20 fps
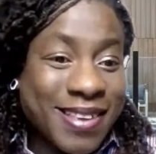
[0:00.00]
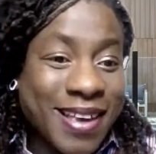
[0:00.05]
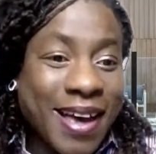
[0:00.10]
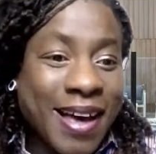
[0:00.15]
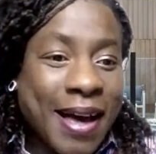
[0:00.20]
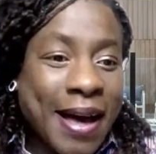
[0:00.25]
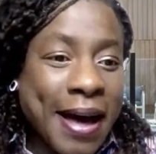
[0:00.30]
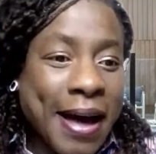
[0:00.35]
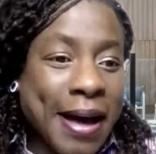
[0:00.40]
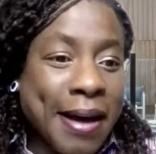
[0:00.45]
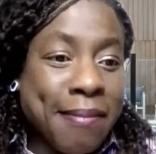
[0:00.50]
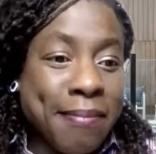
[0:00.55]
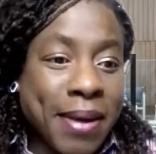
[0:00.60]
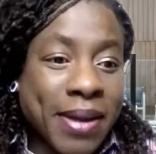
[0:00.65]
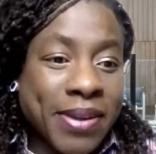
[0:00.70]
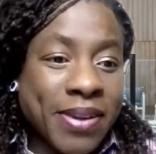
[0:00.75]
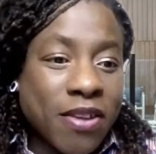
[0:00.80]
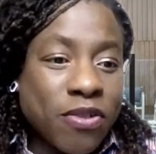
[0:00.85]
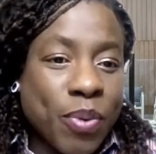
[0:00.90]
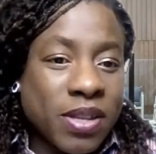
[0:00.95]
And that's
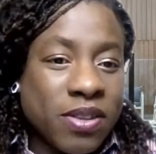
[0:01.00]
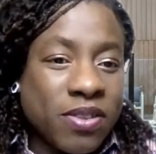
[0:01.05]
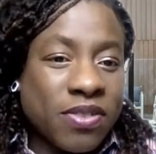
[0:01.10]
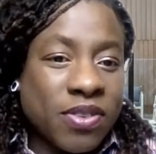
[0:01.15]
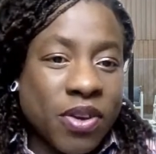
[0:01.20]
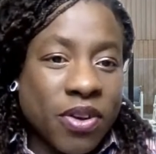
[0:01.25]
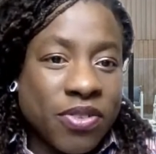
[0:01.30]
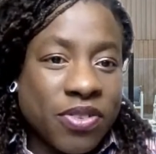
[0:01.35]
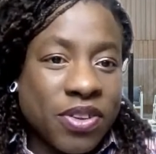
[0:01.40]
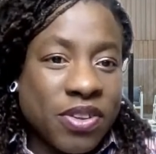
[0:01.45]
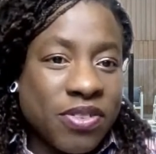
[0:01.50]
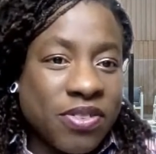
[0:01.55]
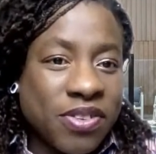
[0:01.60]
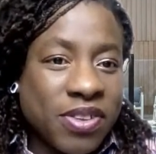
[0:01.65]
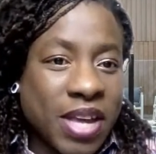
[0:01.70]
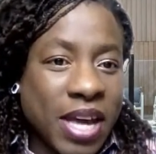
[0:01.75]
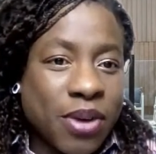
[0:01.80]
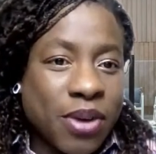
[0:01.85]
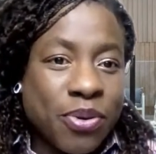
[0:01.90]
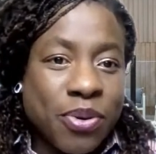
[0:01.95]
what we're discussing
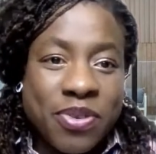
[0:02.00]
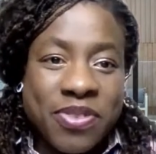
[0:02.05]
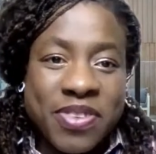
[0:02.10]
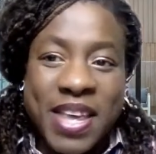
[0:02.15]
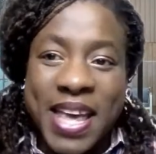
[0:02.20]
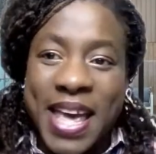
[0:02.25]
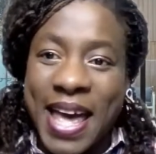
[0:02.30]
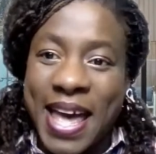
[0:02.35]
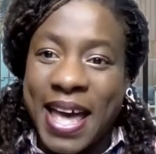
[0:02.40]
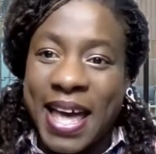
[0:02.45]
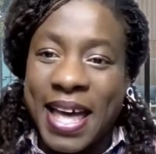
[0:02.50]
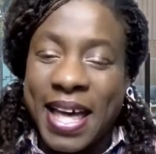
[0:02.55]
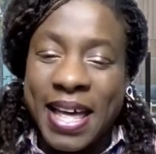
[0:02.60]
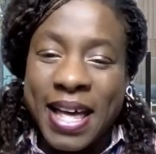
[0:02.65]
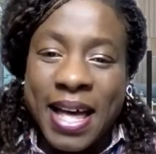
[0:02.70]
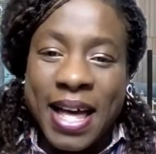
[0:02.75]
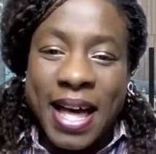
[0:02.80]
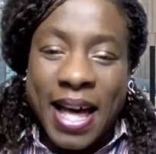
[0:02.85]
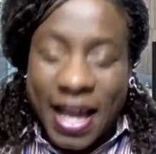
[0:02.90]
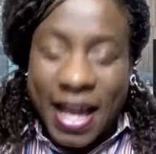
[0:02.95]
today. Who's here?
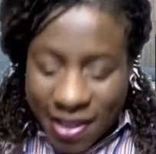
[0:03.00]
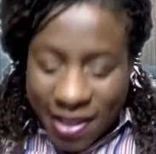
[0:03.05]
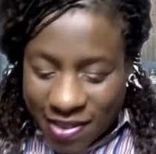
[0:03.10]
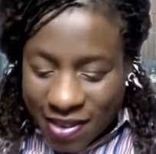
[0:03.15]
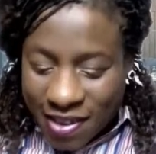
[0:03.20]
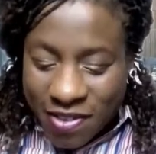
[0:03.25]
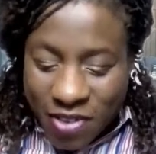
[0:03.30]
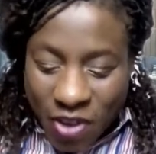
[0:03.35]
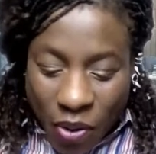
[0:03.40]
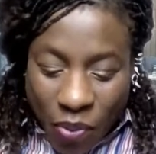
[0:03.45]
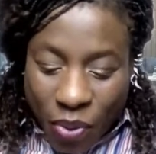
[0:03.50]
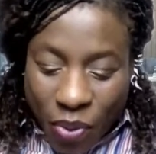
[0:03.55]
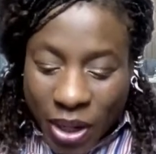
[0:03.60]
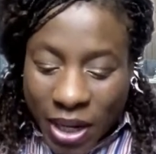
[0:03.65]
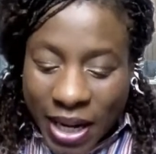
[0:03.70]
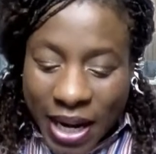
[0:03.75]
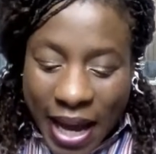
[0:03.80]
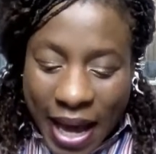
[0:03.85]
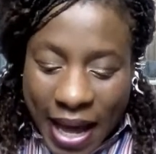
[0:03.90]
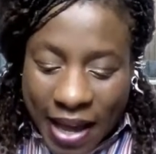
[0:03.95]
I can see
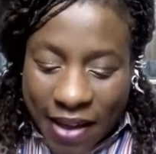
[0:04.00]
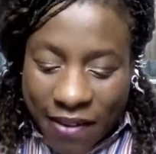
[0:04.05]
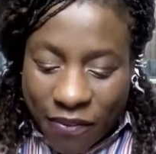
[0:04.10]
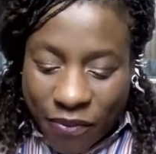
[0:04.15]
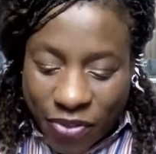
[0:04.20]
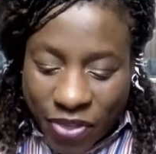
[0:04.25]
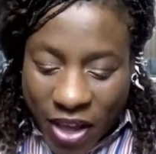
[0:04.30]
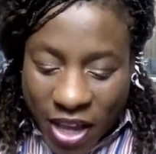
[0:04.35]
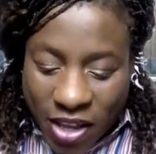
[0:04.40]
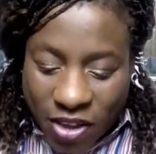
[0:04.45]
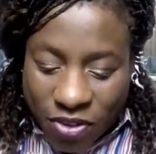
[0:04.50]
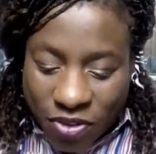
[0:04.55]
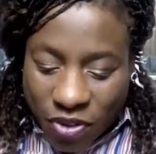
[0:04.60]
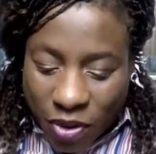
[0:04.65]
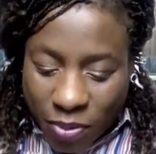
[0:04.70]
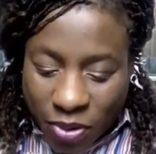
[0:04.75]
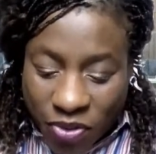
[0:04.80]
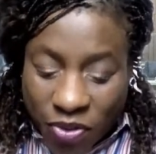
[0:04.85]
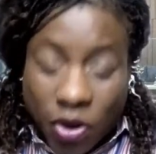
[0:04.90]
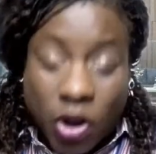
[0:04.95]
someone live. Thank you so
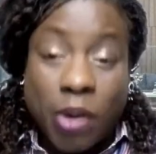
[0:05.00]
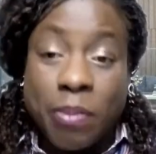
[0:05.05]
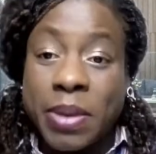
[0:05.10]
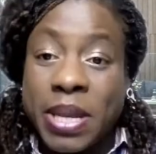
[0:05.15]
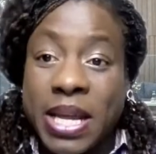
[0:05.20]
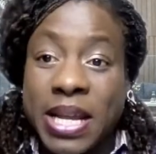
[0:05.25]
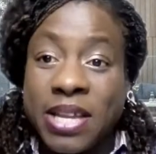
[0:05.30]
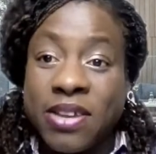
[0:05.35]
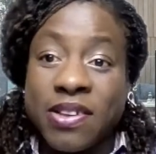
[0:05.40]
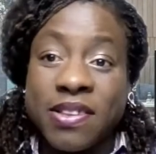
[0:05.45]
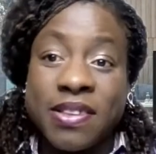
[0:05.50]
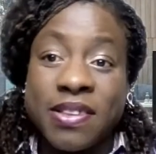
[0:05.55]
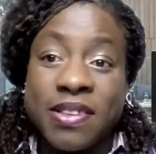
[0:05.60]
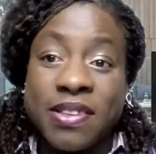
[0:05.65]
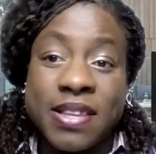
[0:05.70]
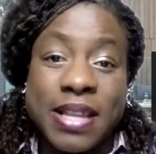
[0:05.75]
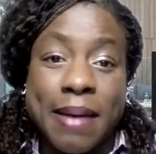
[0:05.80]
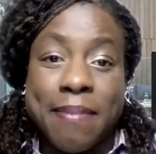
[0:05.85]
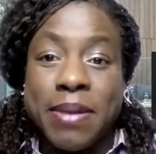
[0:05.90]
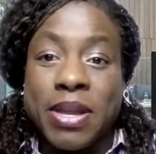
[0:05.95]
much for coming in. Just let
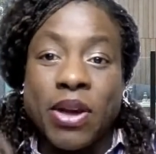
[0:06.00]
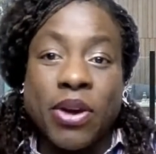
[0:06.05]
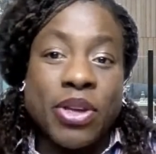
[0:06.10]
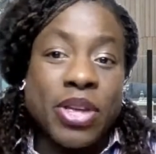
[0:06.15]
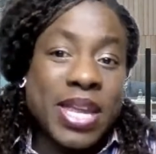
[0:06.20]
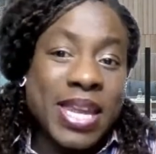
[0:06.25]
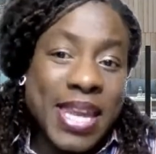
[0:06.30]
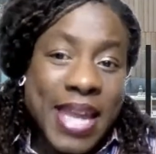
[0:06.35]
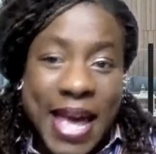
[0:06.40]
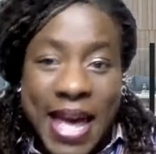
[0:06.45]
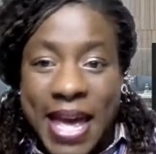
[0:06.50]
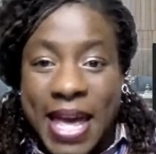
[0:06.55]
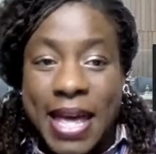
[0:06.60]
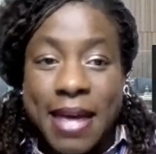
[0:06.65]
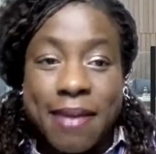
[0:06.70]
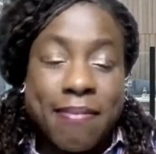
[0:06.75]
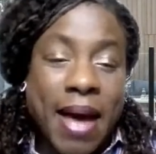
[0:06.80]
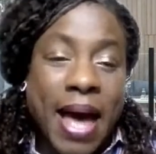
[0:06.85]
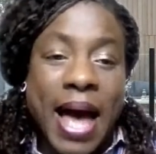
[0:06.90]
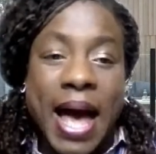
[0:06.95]
me know your name
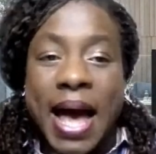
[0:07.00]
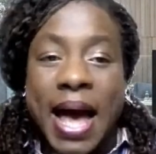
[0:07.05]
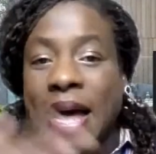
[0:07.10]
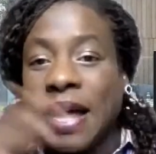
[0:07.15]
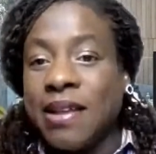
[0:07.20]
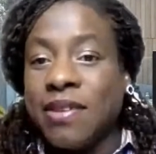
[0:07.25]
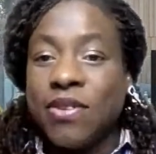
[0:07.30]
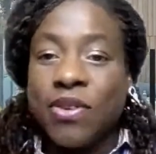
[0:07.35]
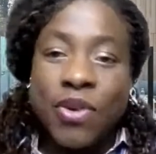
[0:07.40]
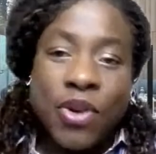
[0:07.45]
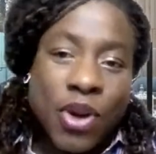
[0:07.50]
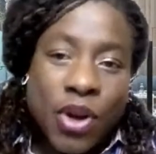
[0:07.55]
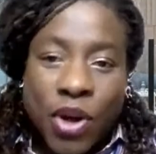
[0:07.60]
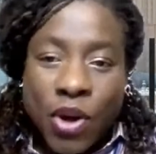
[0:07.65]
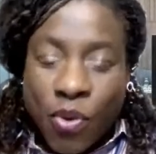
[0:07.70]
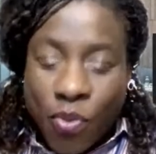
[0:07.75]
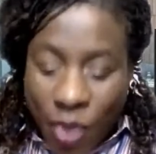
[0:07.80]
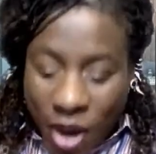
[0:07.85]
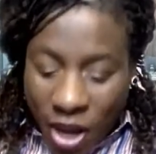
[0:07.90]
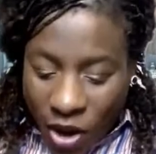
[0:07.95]
and where
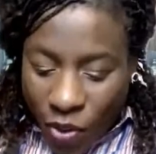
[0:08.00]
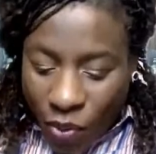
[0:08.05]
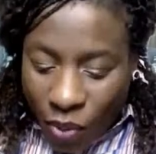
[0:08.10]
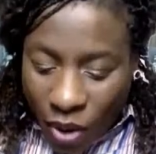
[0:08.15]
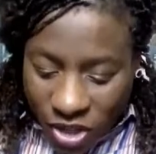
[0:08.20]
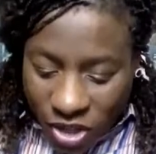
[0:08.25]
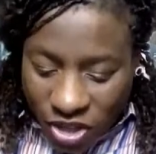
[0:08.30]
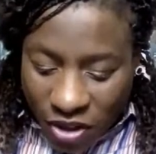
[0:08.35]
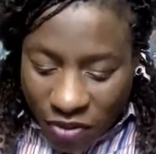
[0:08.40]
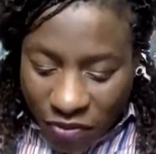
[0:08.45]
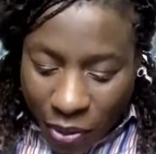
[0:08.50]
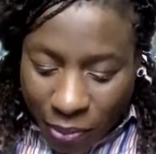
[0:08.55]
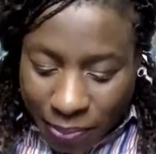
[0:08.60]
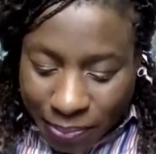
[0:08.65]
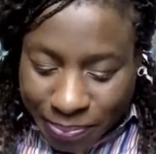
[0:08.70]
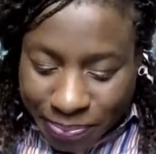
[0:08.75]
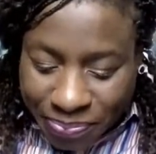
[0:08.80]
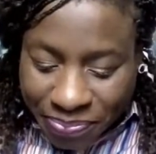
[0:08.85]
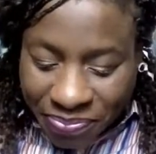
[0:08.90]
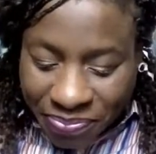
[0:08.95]
you're watching from.